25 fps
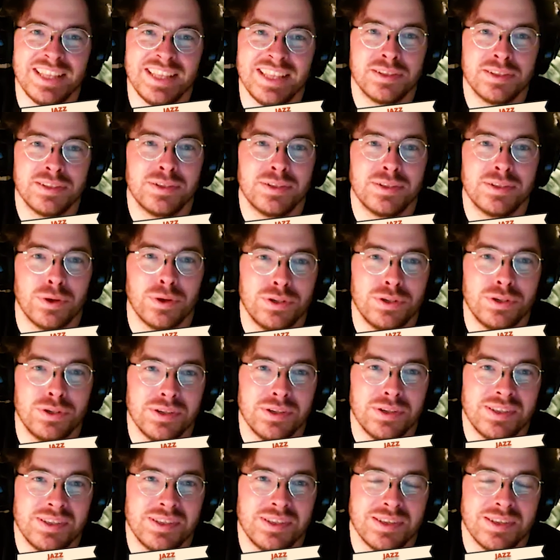is a
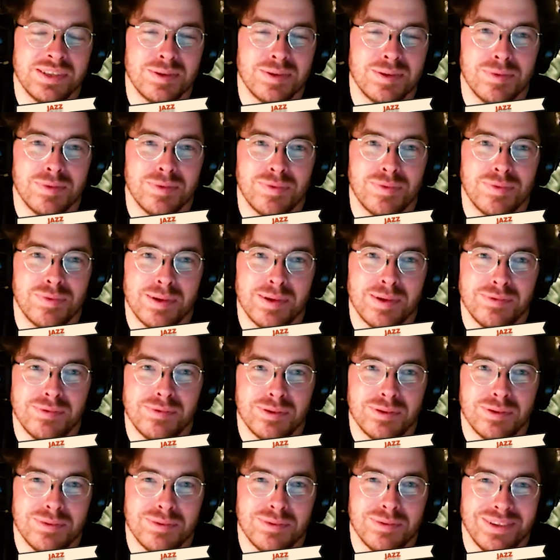socialist system of
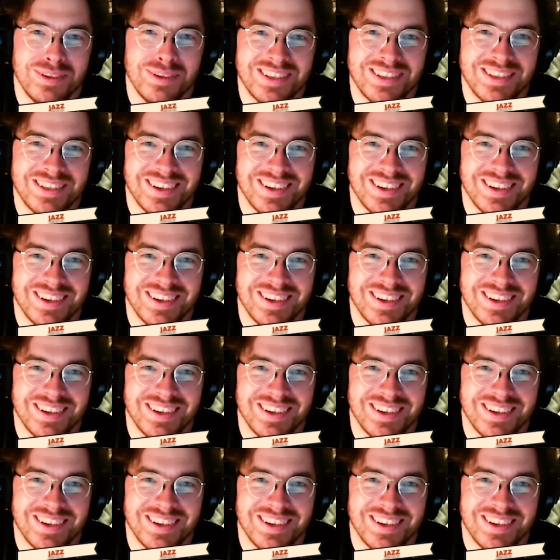football. So.